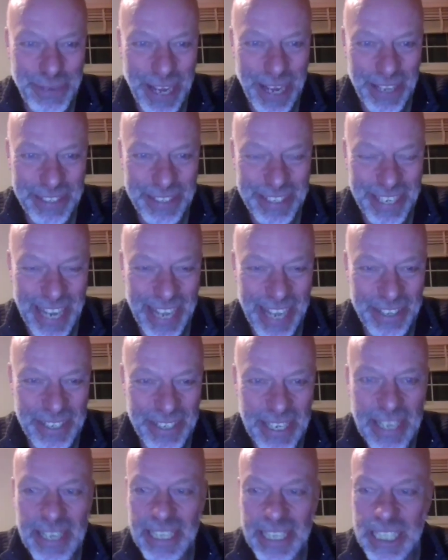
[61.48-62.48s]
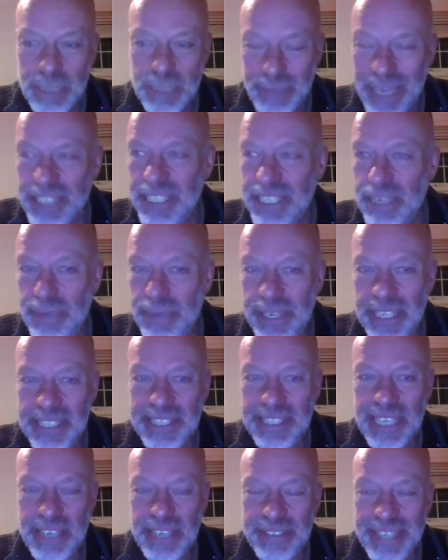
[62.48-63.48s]
about, and especially when
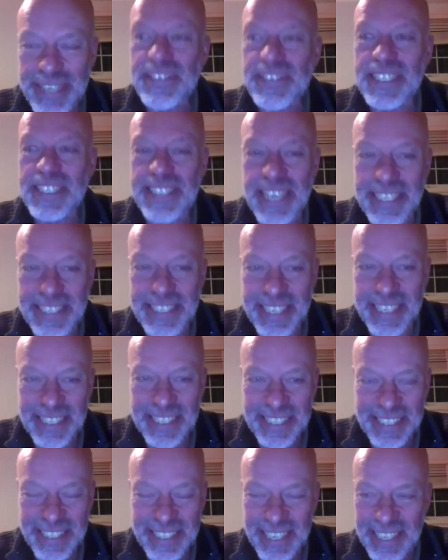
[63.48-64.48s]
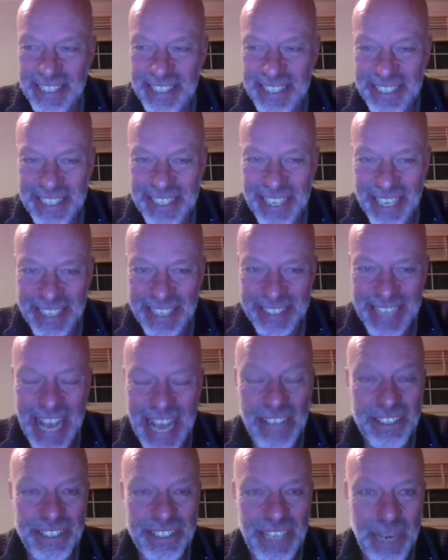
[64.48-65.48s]
it's so devastating as
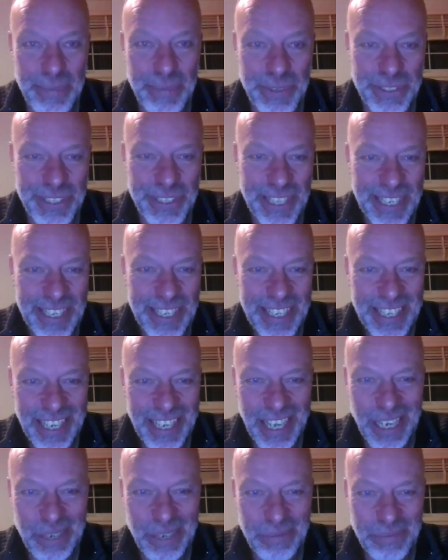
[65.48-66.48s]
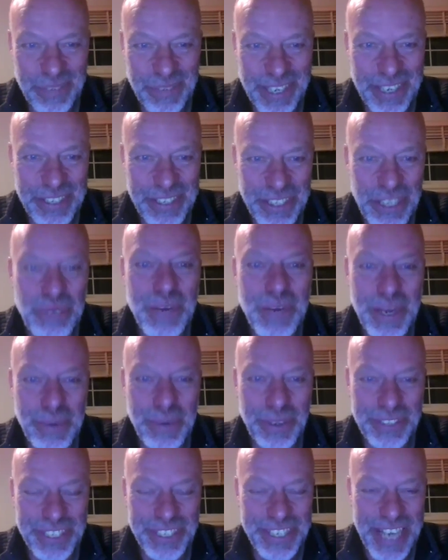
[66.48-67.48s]
Alzheimer's. Do we
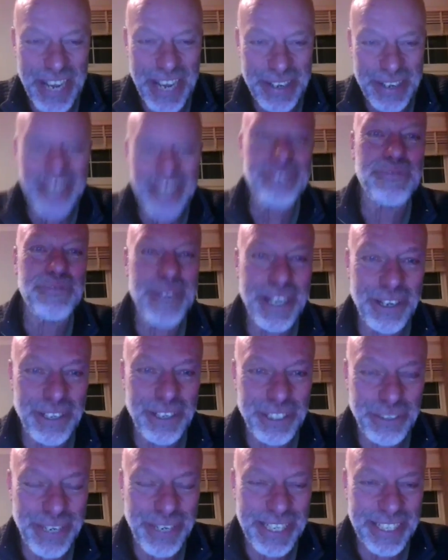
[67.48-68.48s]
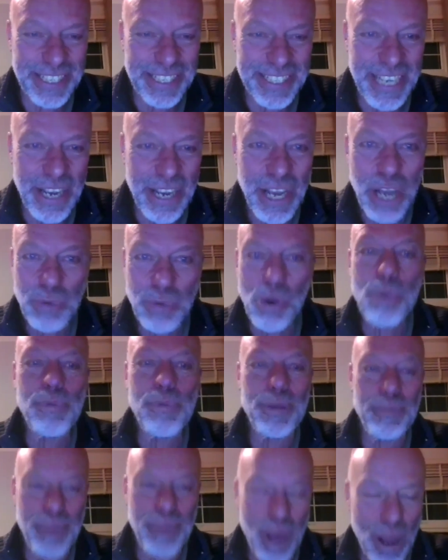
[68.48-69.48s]
want to know if we can't treat it? So what
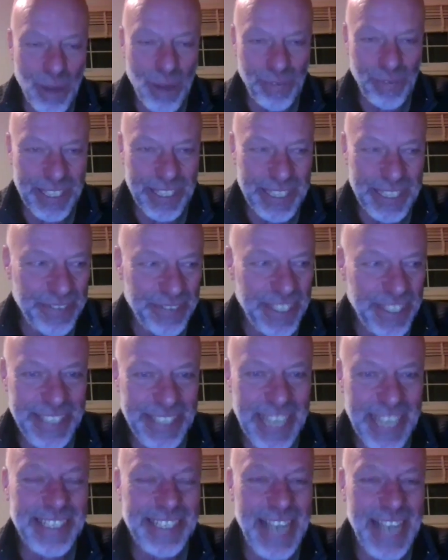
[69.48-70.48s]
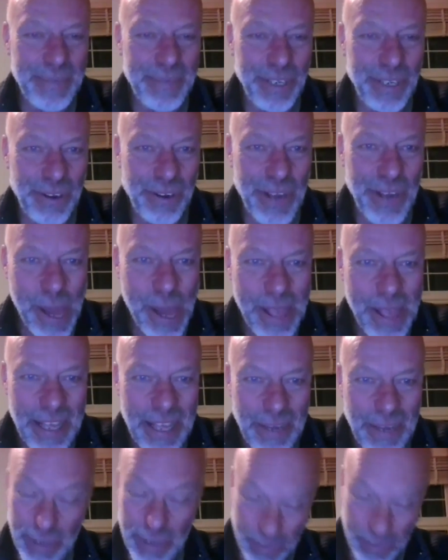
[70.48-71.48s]
we've done is this test came along,
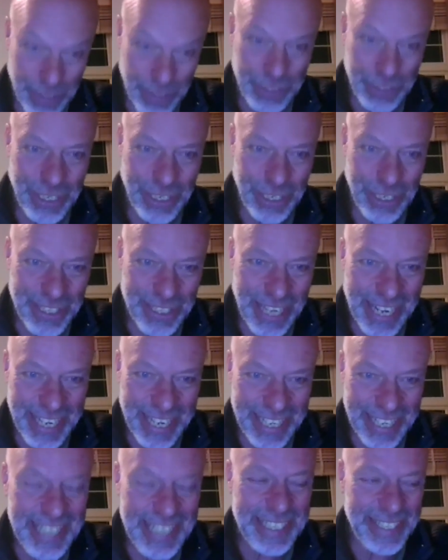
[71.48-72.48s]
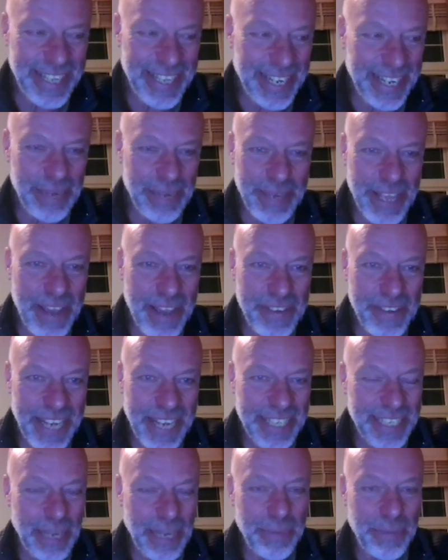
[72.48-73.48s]
which it looks like it is. They're going to be there in the
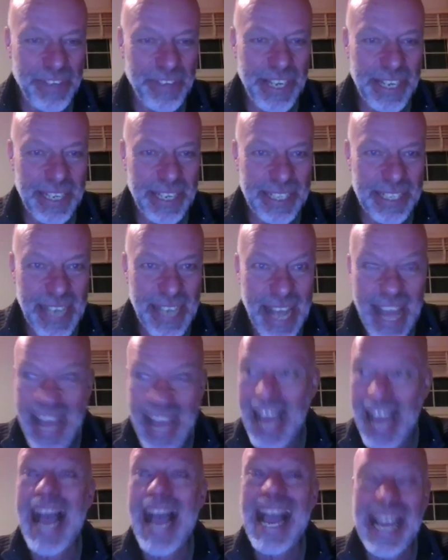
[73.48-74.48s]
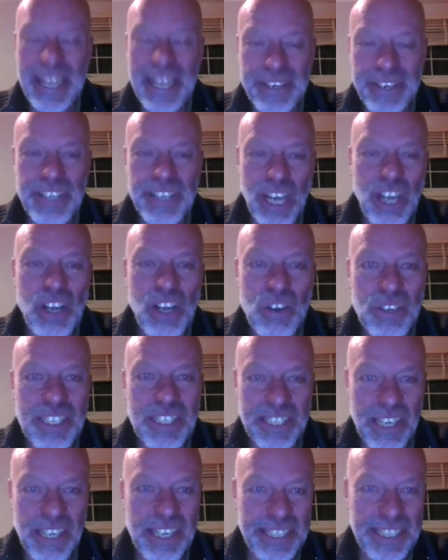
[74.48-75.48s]
next couple of years. And
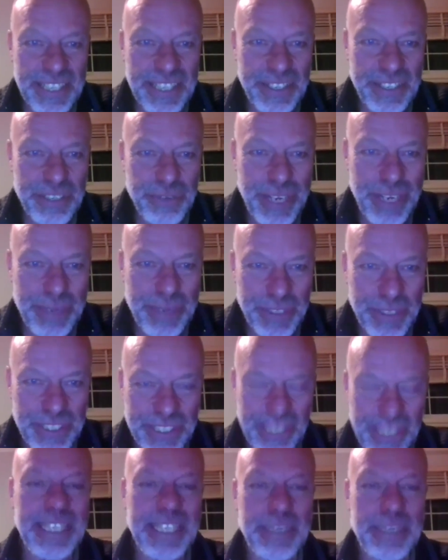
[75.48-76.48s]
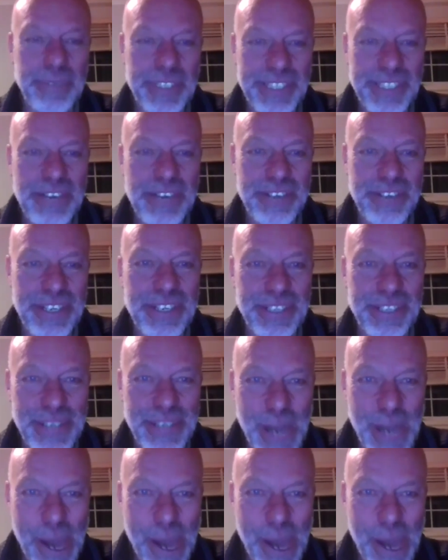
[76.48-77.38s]
alongside it, the treatment suddenly was so good,